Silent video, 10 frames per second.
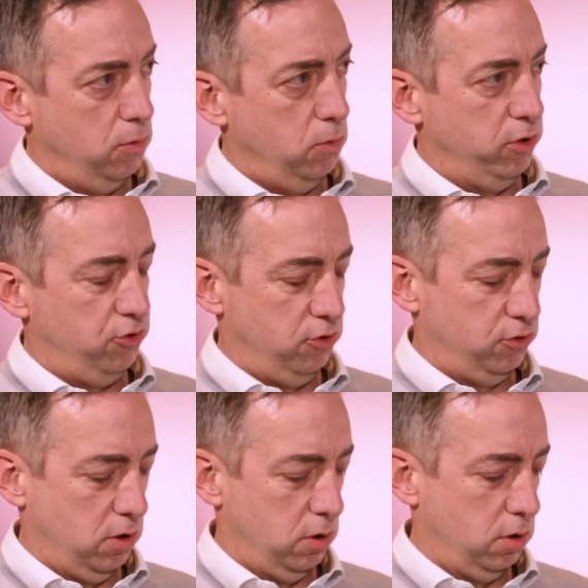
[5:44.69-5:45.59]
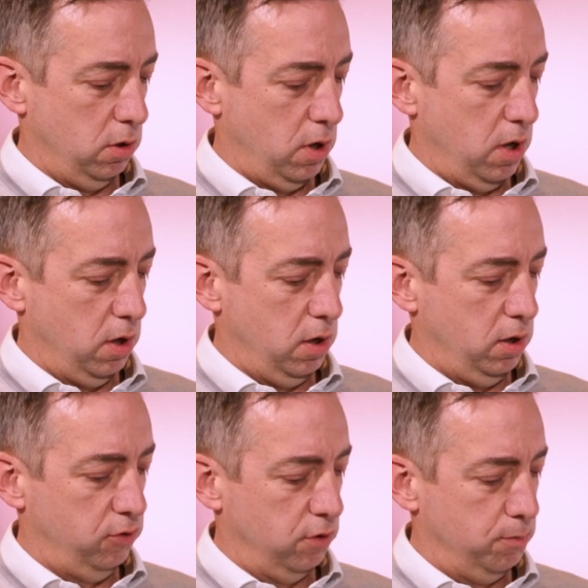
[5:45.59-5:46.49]
which is
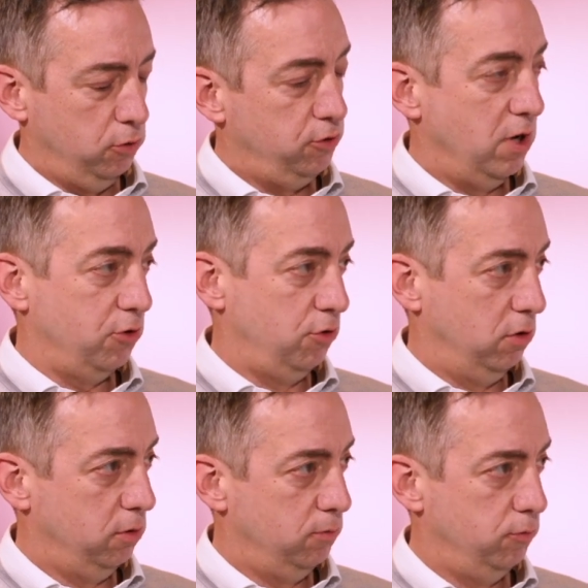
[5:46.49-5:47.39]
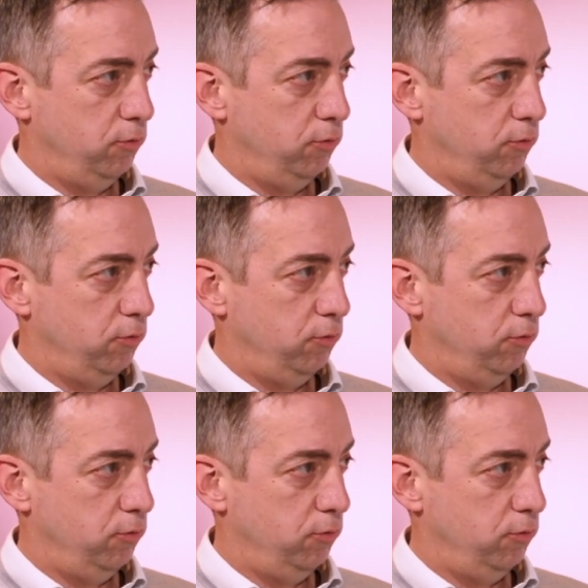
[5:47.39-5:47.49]
it's a multinational